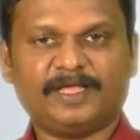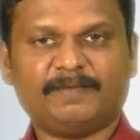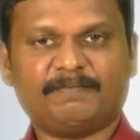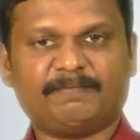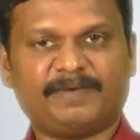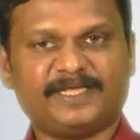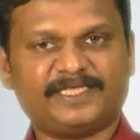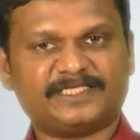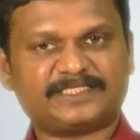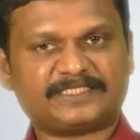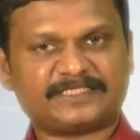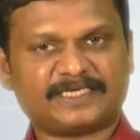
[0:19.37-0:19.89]

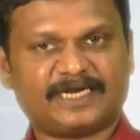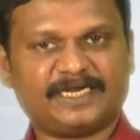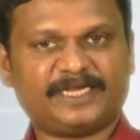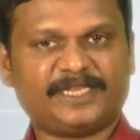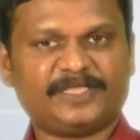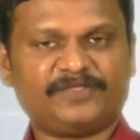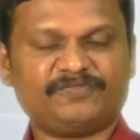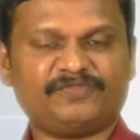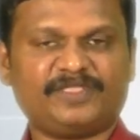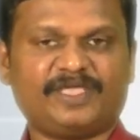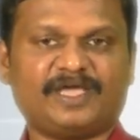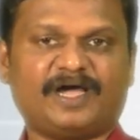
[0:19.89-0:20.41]
by
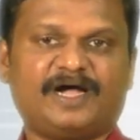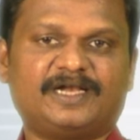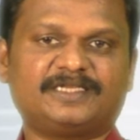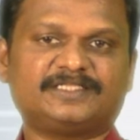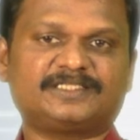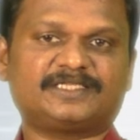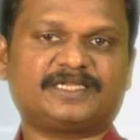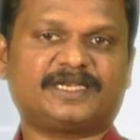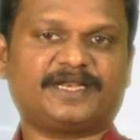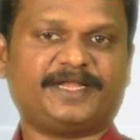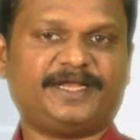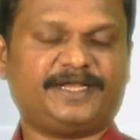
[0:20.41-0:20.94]
starting the
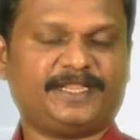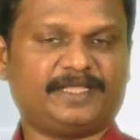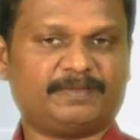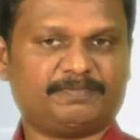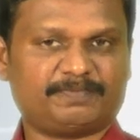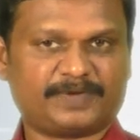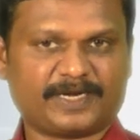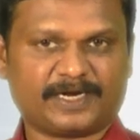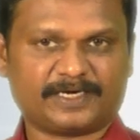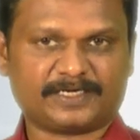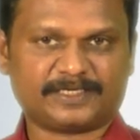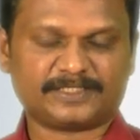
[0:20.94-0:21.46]
answer writing
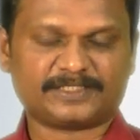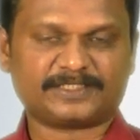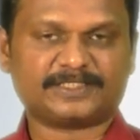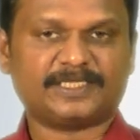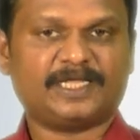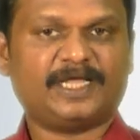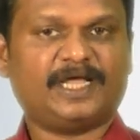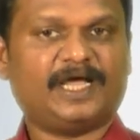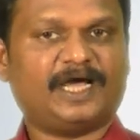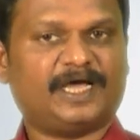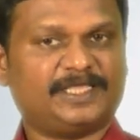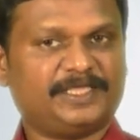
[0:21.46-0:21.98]
practice
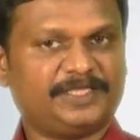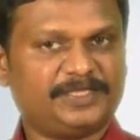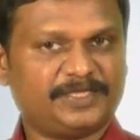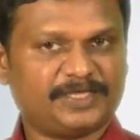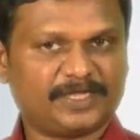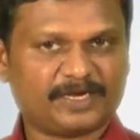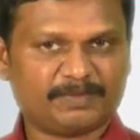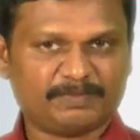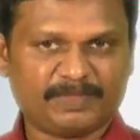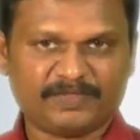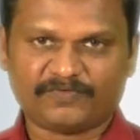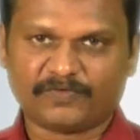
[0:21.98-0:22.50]
a
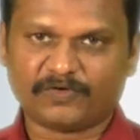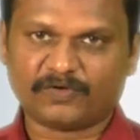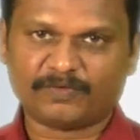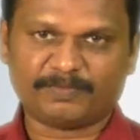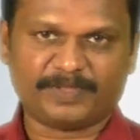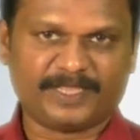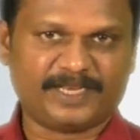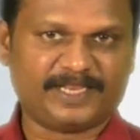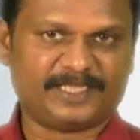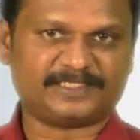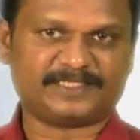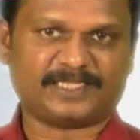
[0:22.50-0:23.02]
year before
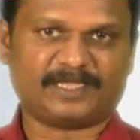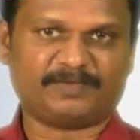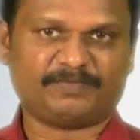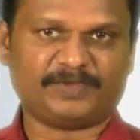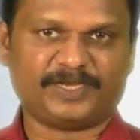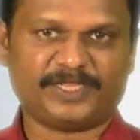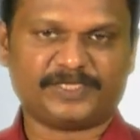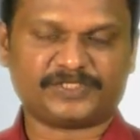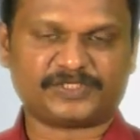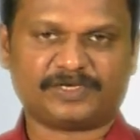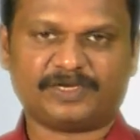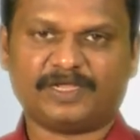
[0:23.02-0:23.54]
main
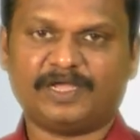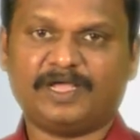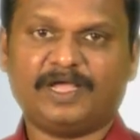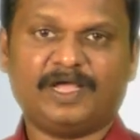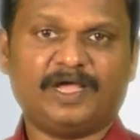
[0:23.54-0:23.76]
examination,